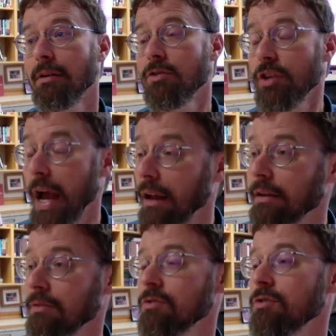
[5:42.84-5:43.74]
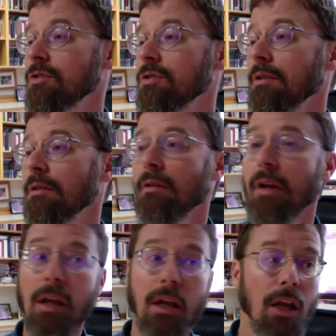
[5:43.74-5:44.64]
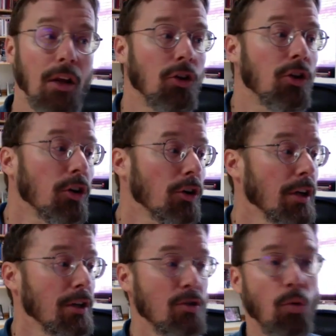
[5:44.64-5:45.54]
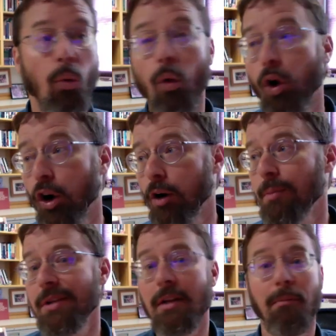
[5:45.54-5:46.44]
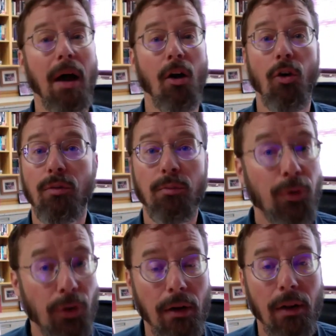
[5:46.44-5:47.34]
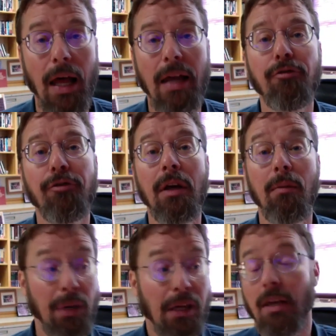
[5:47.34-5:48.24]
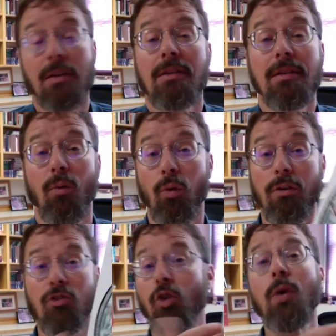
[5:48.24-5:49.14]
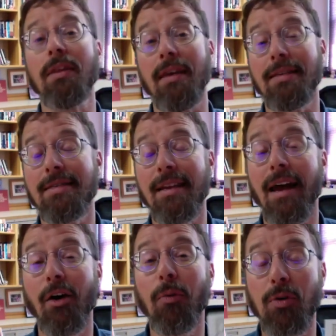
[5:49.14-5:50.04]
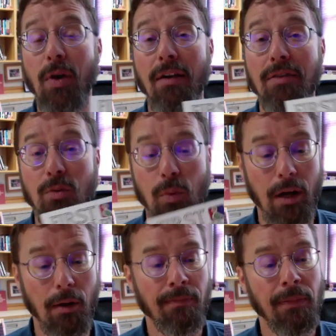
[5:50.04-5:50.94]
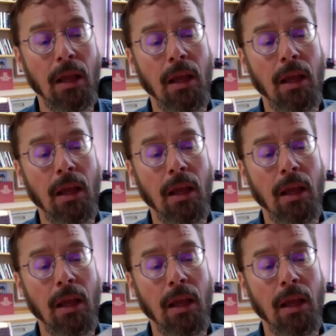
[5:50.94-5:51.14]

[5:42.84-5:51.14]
challenged, encouraged, warmed in my own prayer life because we're doing this, and I hope you have as well.